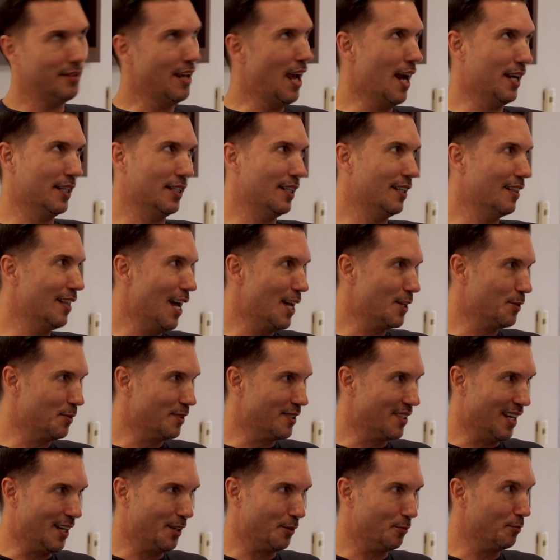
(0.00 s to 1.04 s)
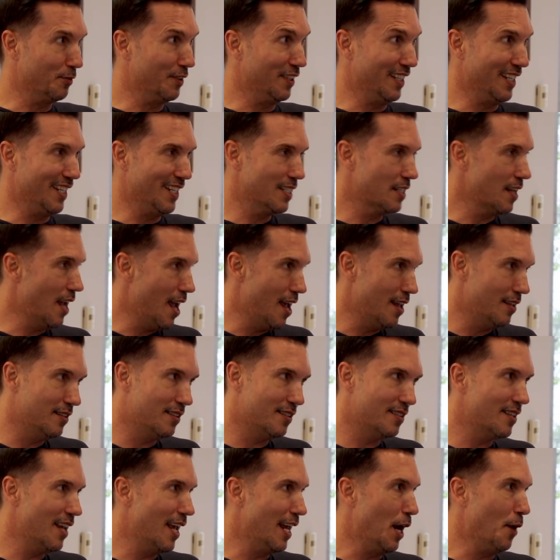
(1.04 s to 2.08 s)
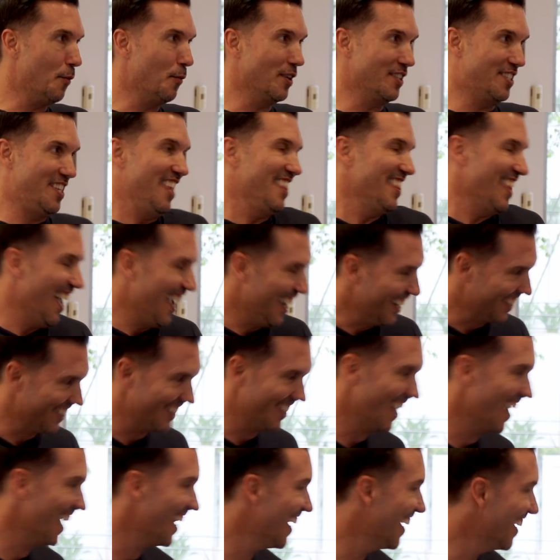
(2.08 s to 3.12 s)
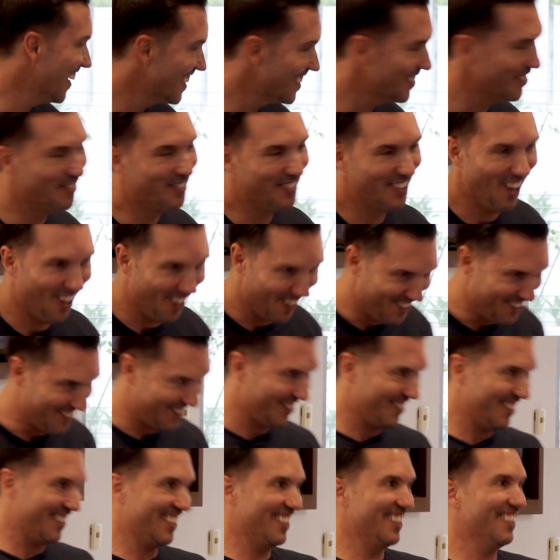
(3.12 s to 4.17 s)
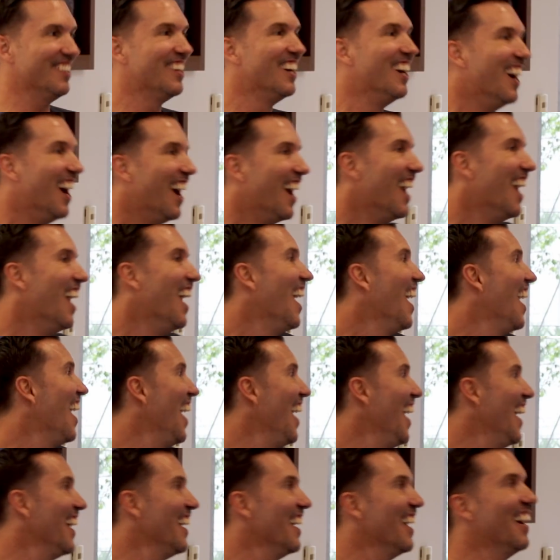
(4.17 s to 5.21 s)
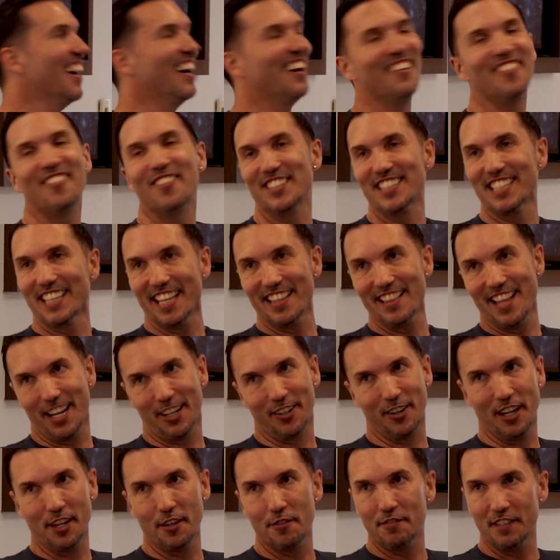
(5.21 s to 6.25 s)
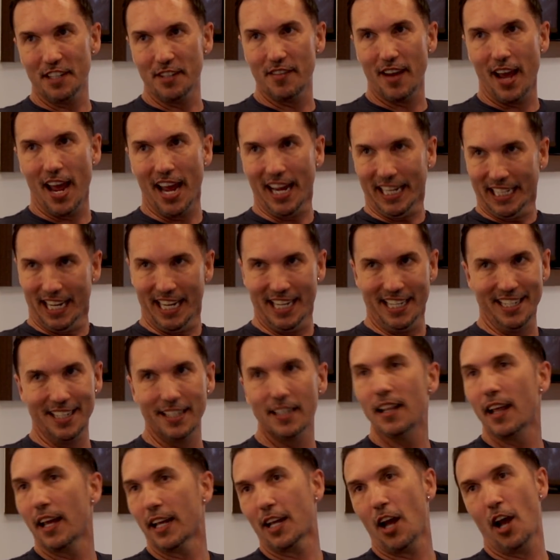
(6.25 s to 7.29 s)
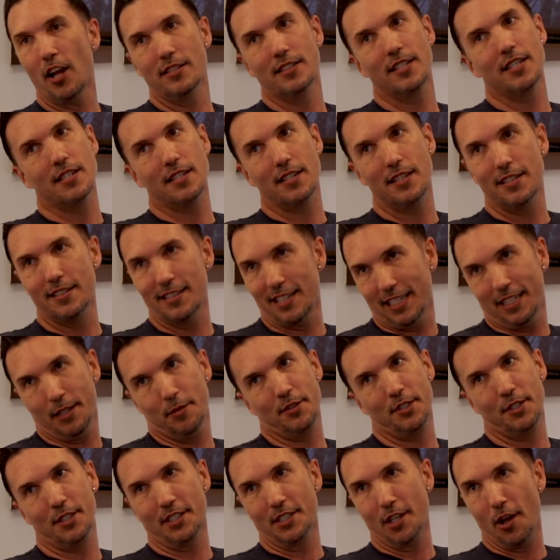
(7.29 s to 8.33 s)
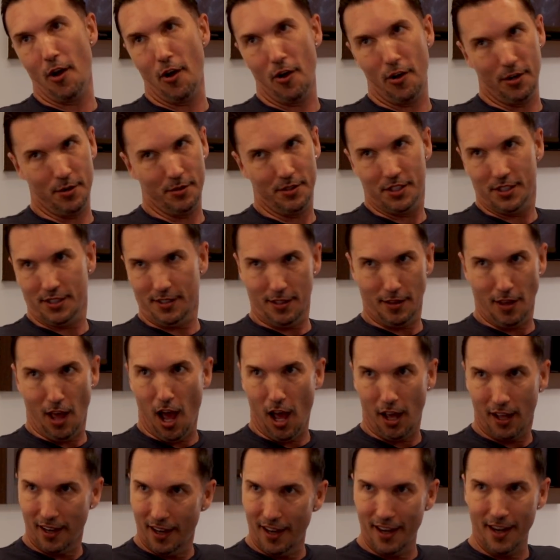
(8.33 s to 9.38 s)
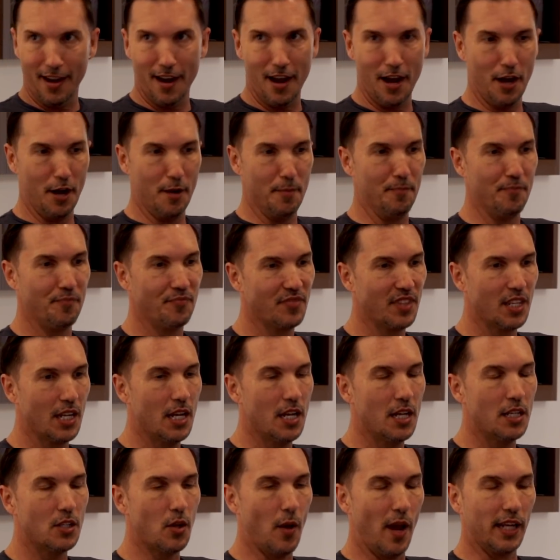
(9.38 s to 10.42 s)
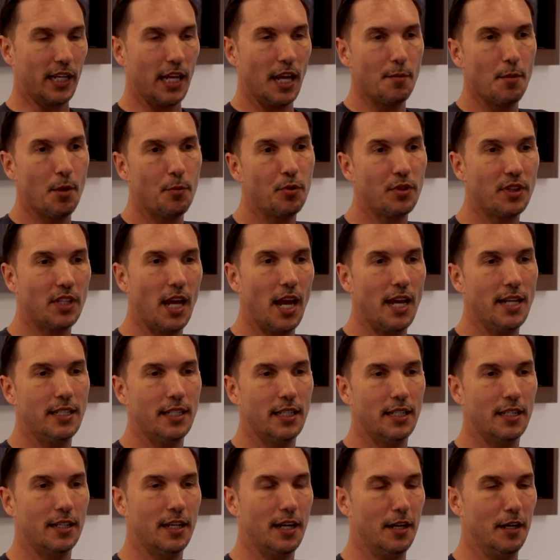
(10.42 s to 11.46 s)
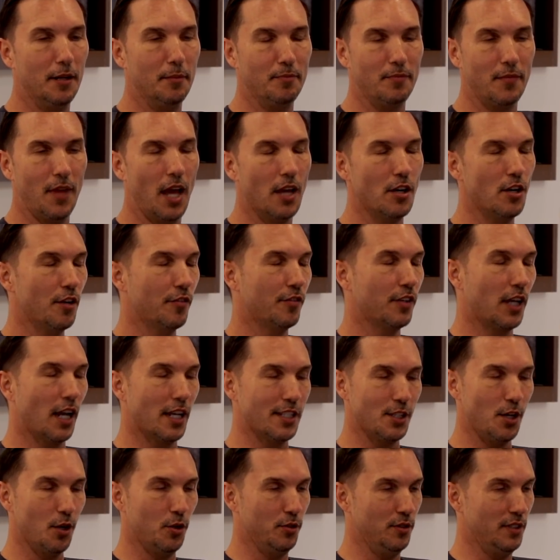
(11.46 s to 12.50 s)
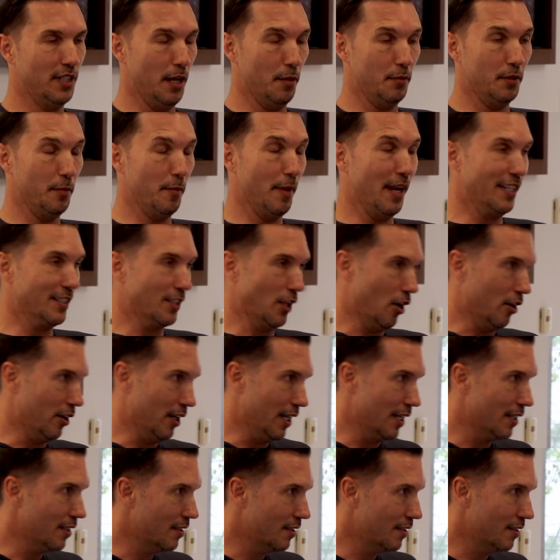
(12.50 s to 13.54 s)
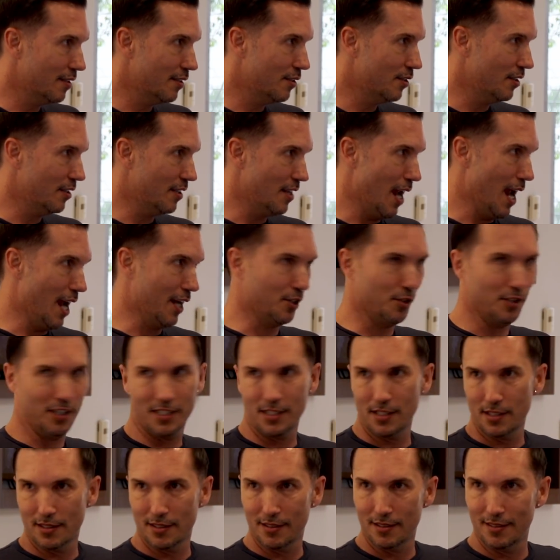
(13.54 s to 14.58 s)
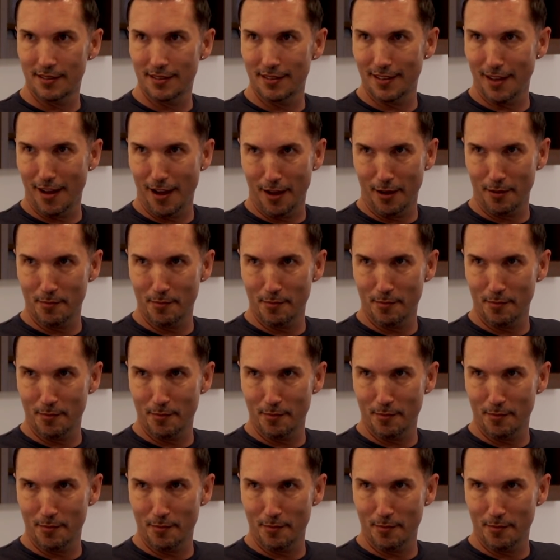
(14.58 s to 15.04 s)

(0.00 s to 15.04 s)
acting class was like really intense, and I wasn't that good at it, to be honest with you, and wasn't getting that great of feedback, and like auditions, like it was just a lot. And so I came up with the idea. I don't know if you guys know who Debbie Mazar is. She's an actress. She's